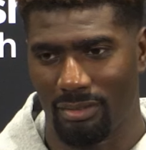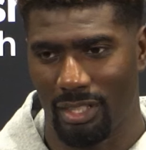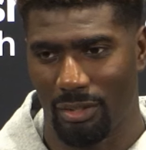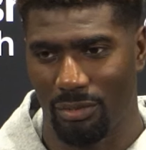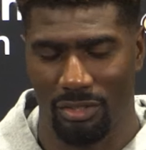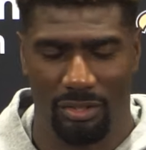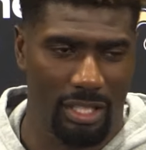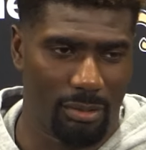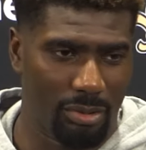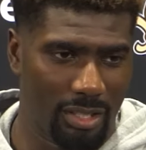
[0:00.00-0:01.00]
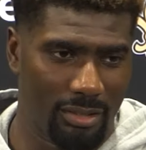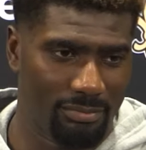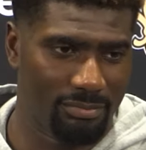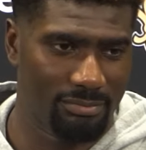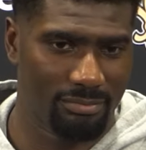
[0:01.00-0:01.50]
Like, we still know how to play it.
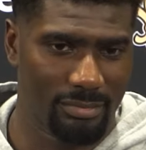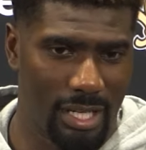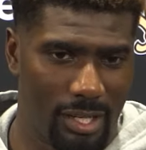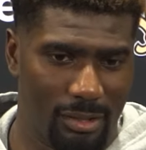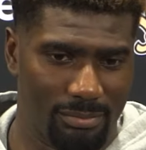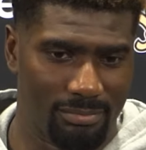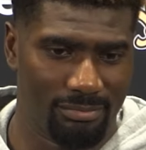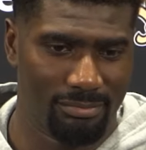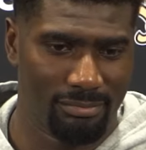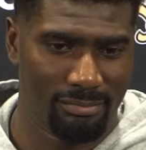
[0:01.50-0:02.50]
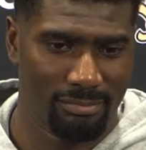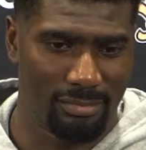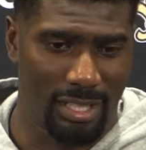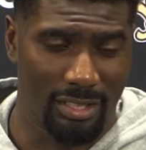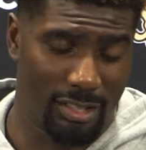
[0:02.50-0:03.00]

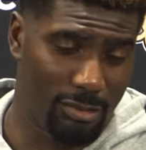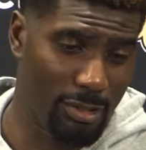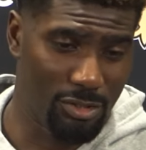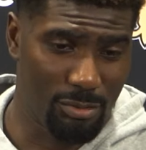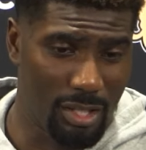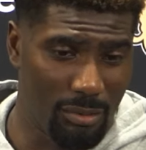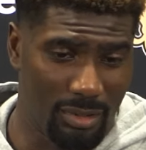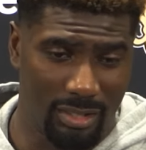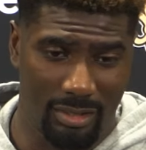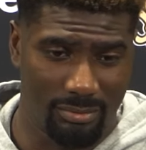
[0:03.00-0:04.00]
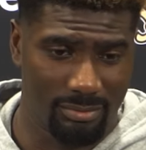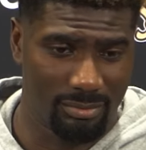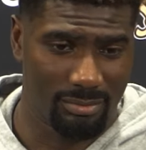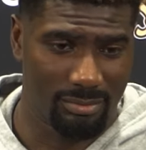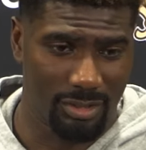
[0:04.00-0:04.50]
I think Spencer, by the way, did a
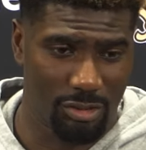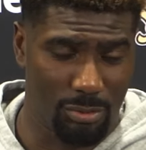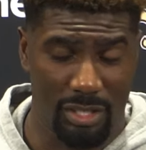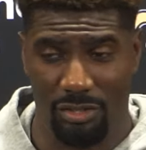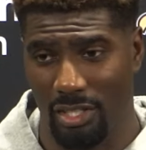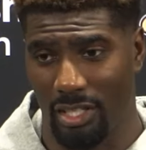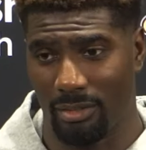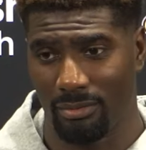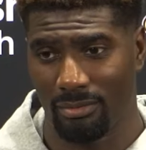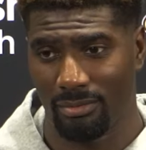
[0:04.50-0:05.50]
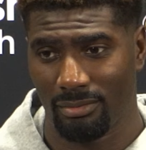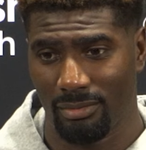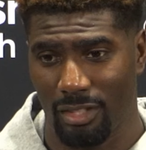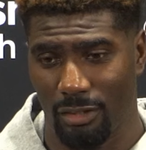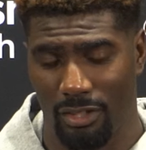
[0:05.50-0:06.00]
tremendous job,
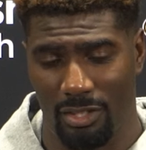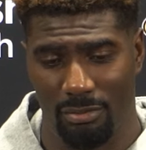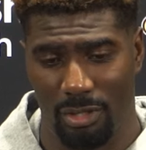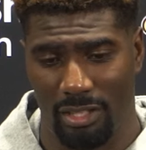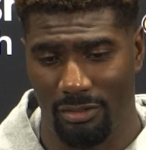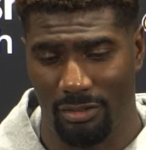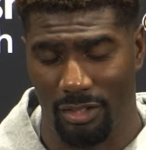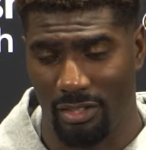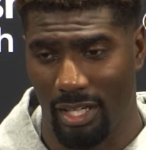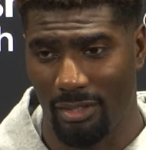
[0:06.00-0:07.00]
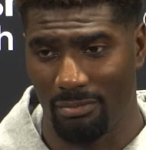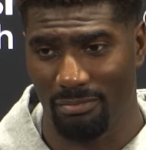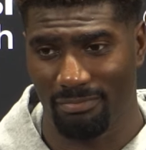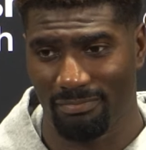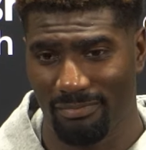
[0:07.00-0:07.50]
you know, for it being his first game.
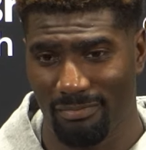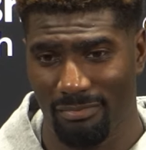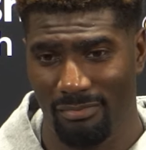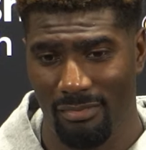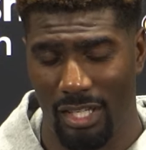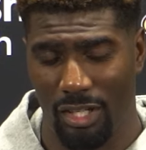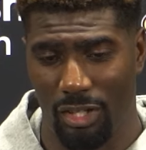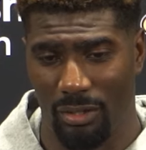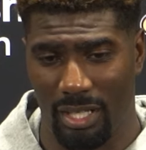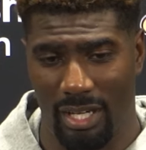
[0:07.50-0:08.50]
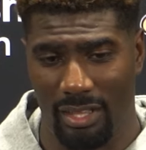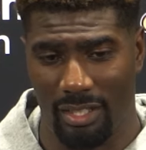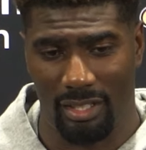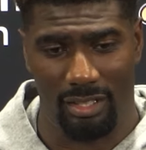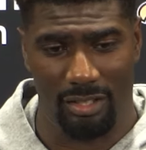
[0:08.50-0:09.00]
You know, I
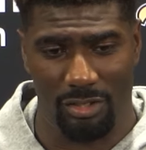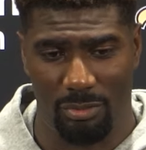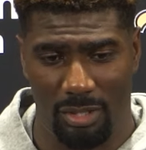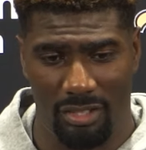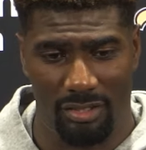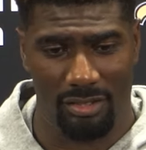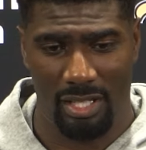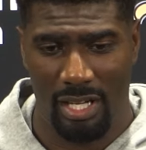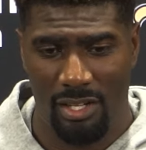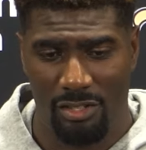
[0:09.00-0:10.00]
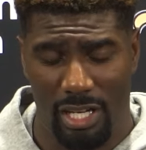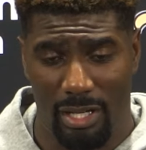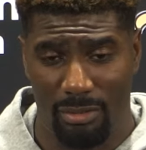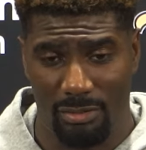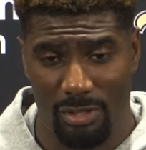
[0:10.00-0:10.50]
think he did a tremendous
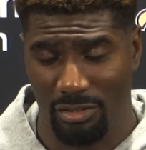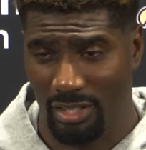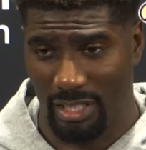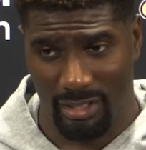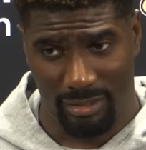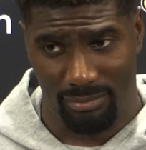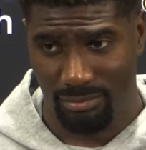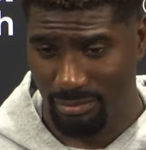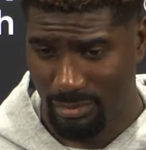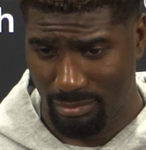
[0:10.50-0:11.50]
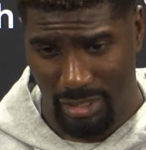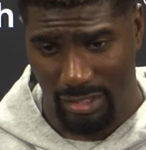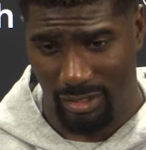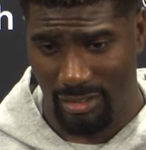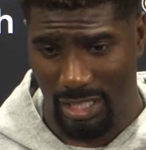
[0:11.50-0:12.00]
job, especially
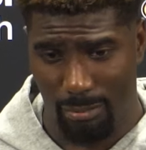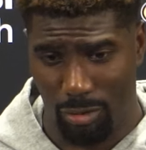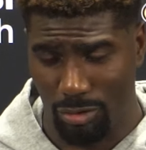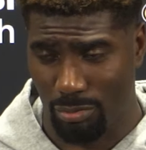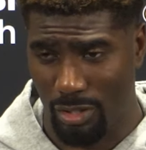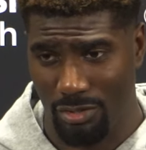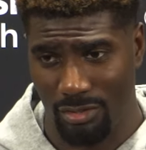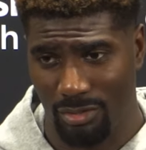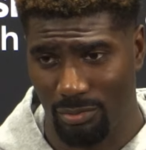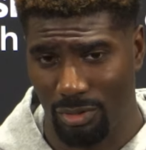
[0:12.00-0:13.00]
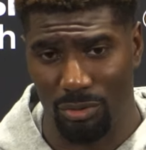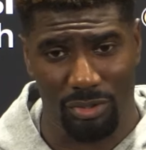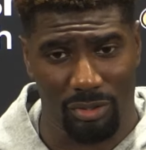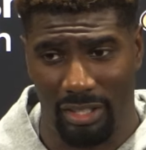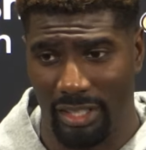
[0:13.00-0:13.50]
handling Todd Bowles' pressures. We knew we
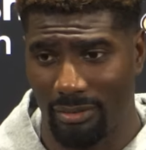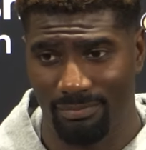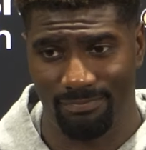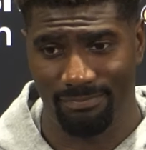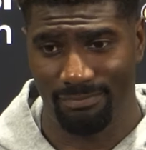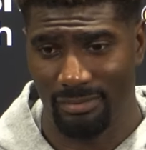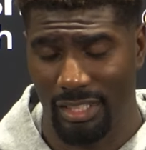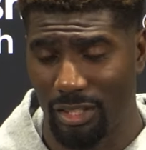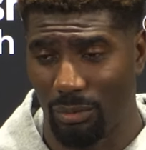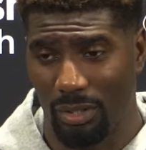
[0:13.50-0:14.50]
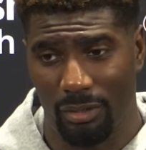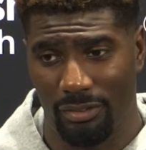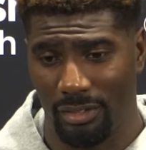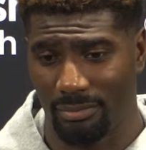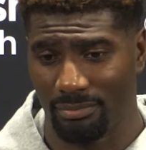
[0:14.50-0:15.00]
were going to get it. He did well with
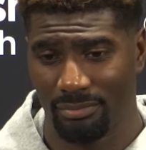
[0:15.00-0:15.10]
it.